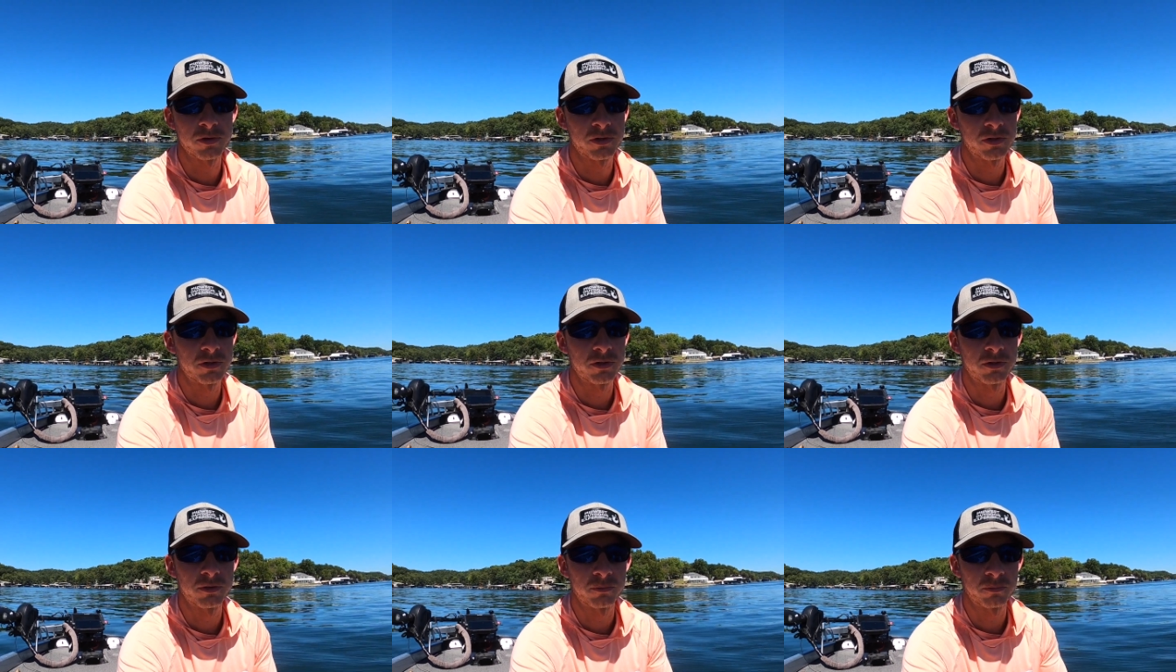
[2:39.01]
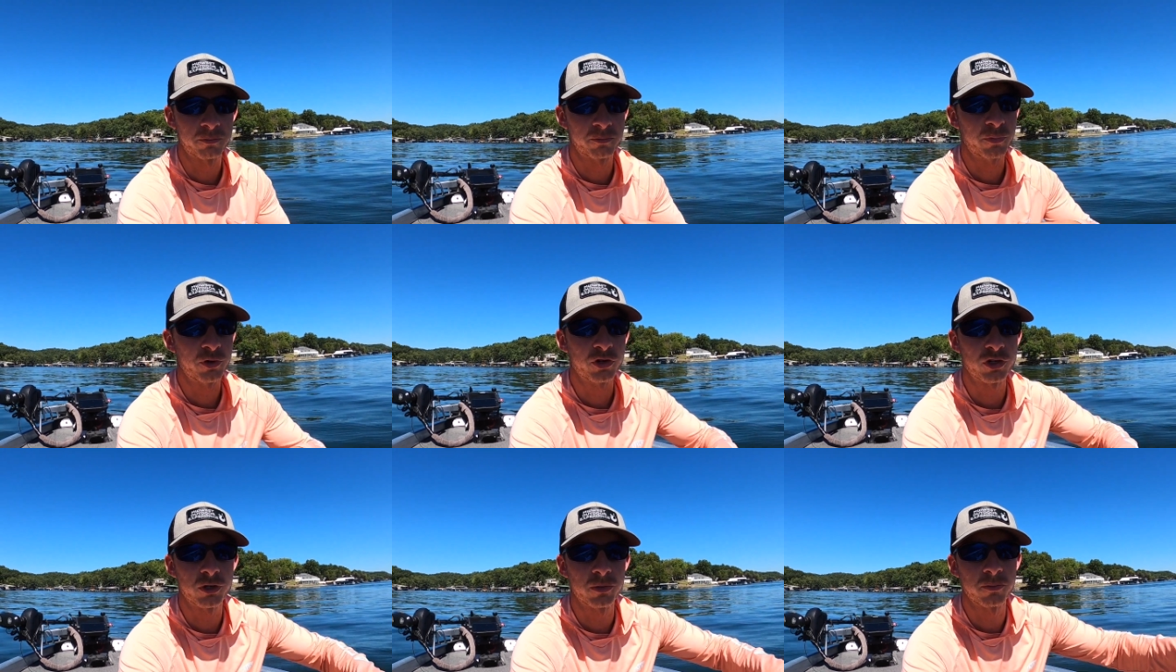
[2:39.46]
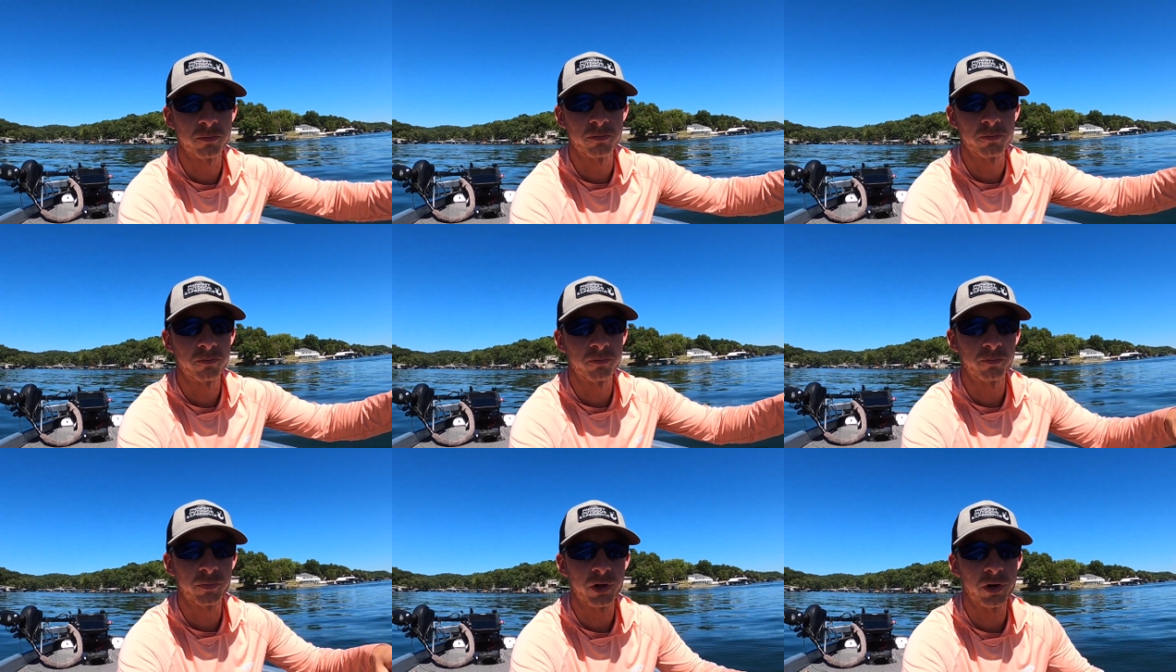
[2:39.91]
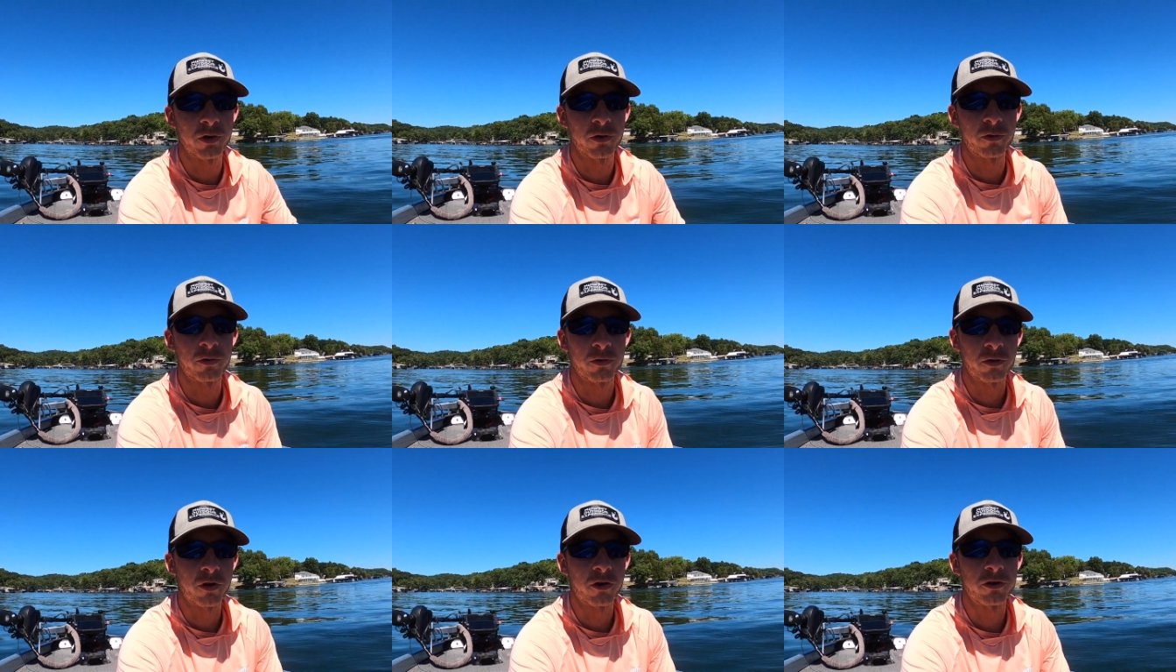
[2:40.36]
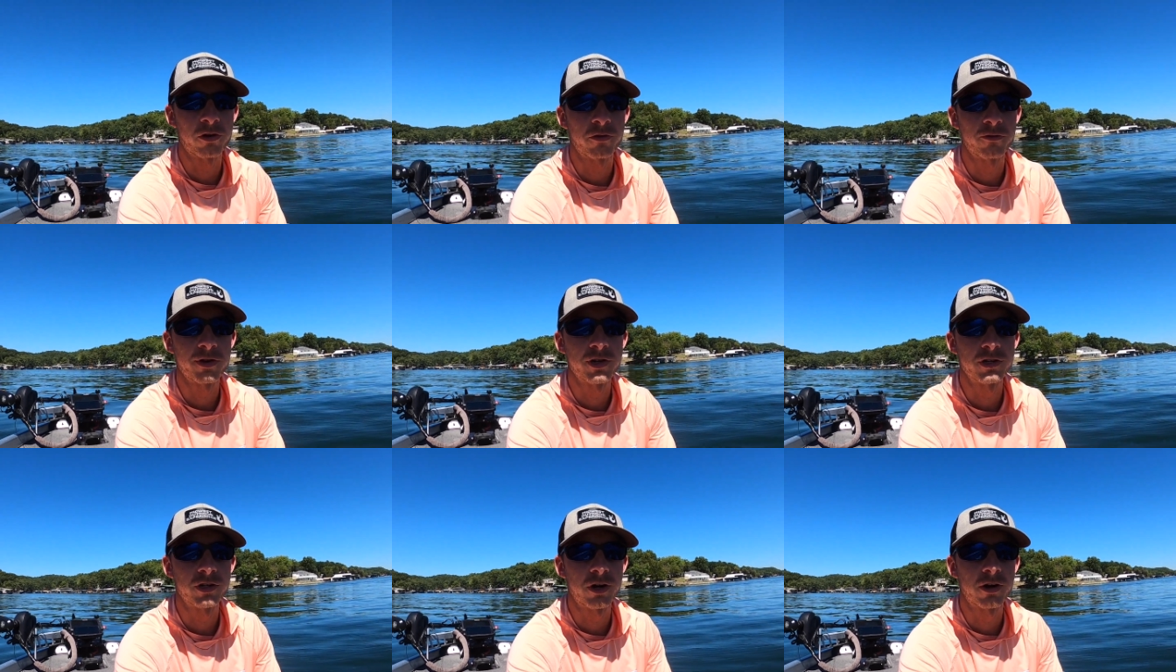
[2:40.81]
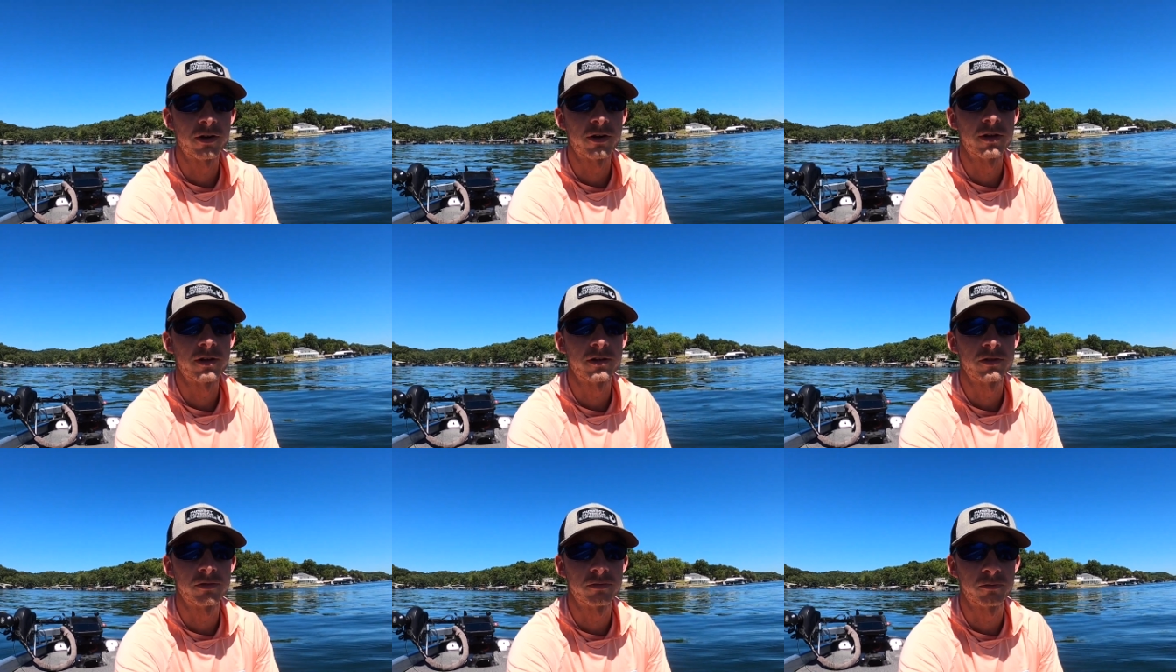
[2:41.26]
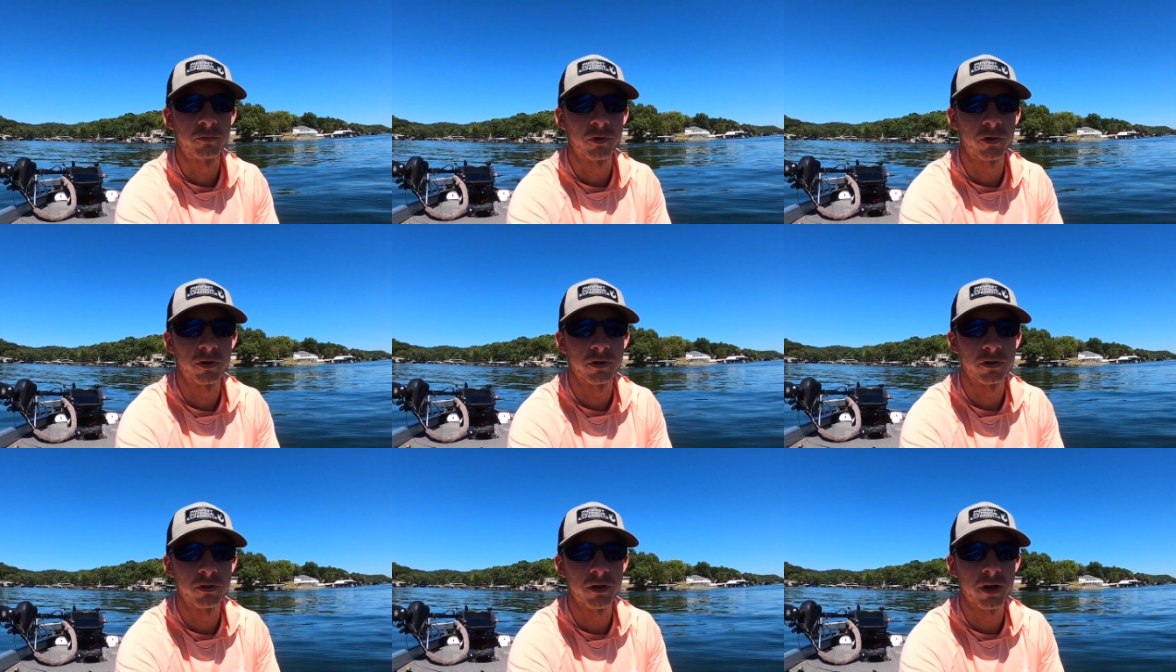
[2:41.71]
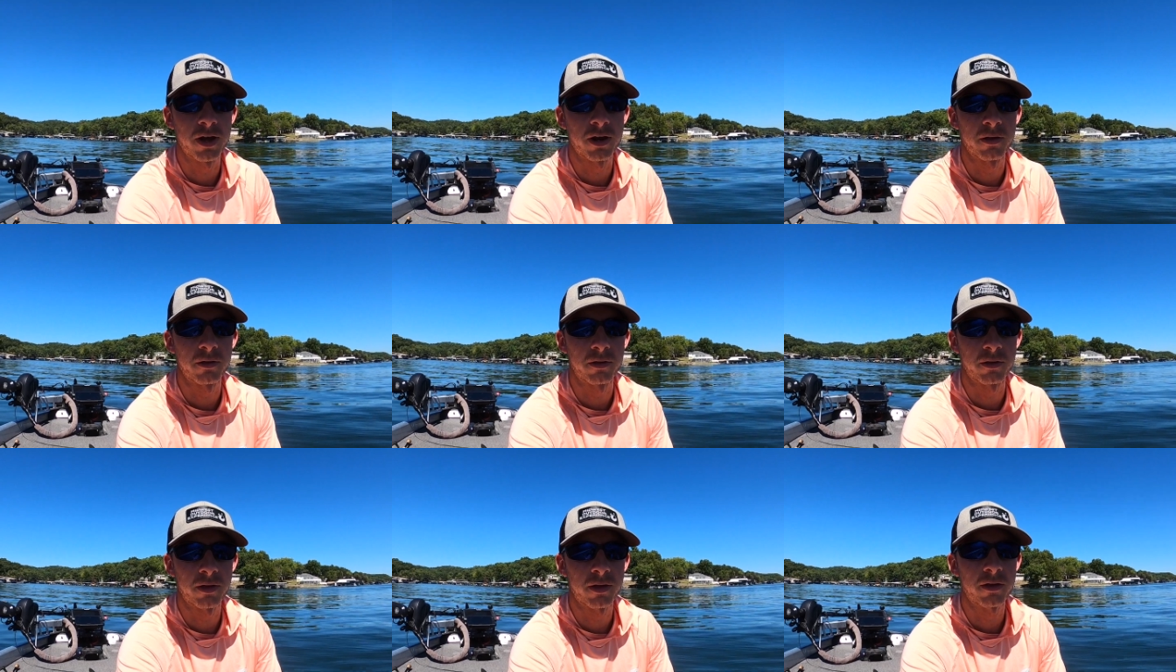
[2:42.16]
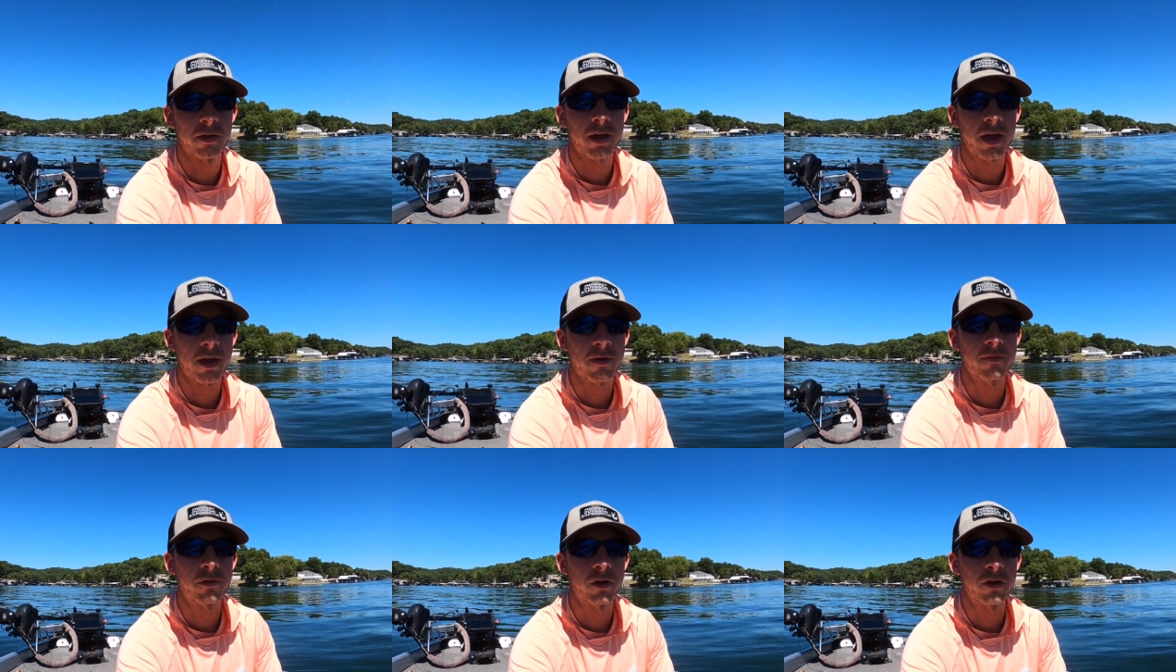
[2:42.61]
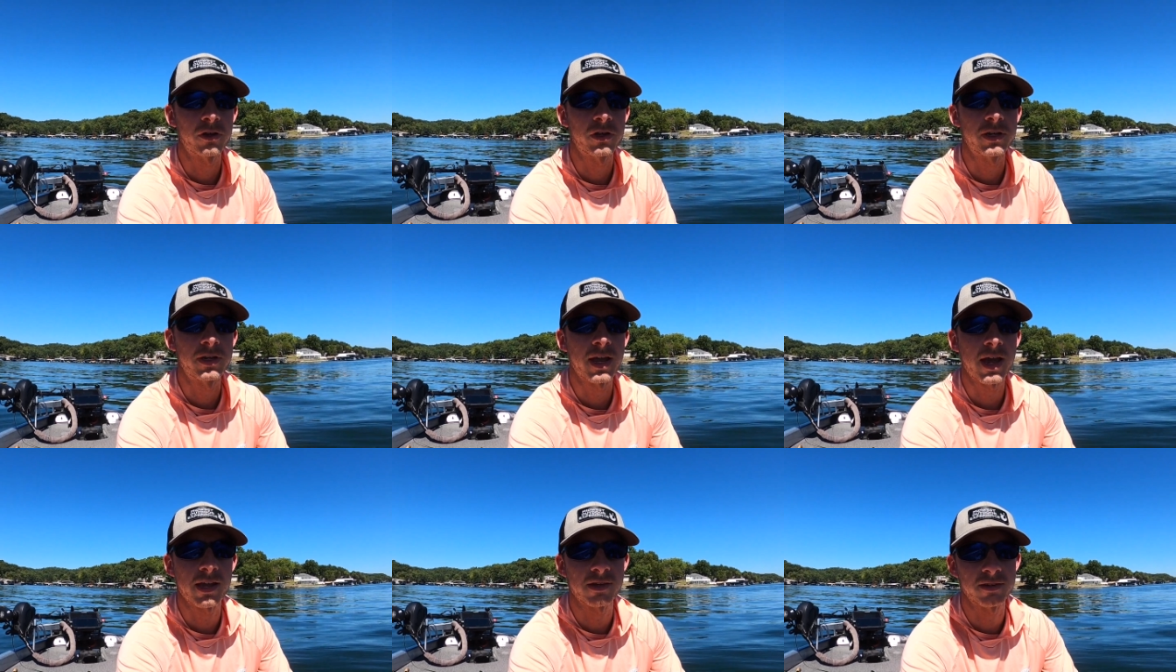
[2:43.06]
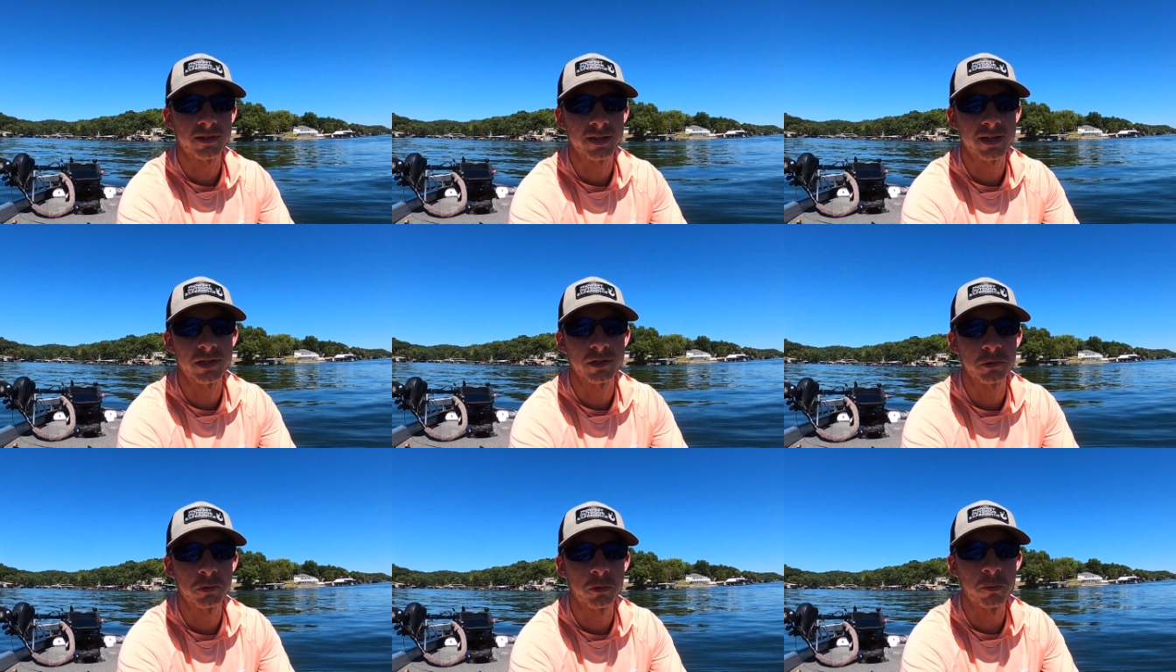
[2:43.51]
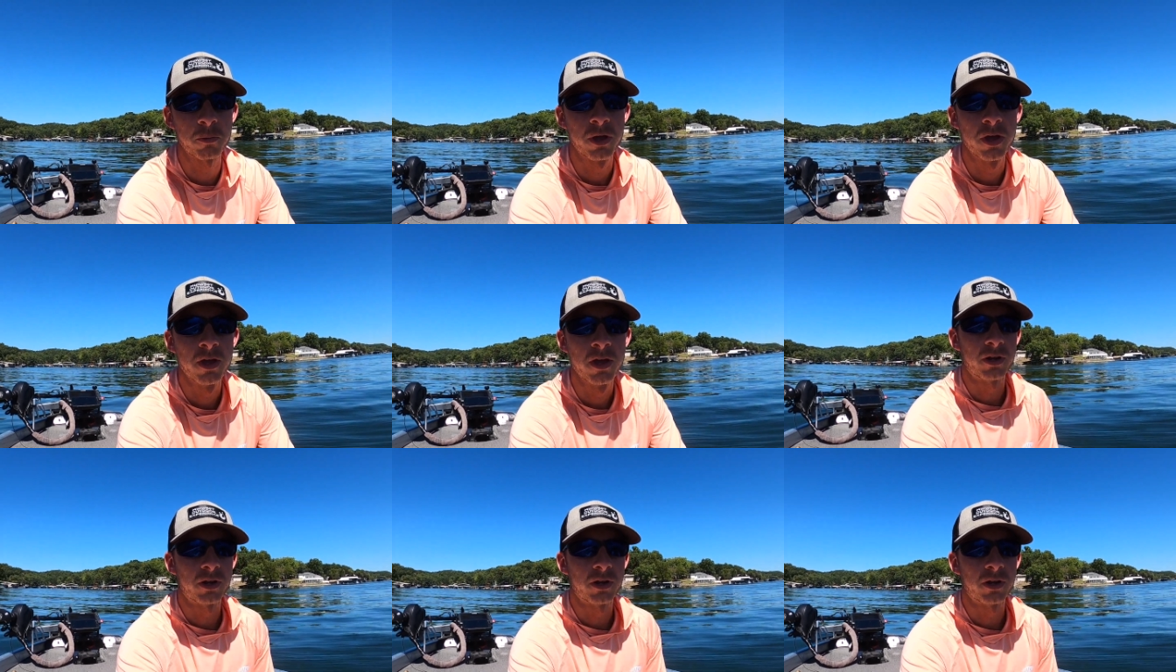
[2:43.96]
and you can push them, you know, in hard to reach areas where you got to have a good cast to get to them.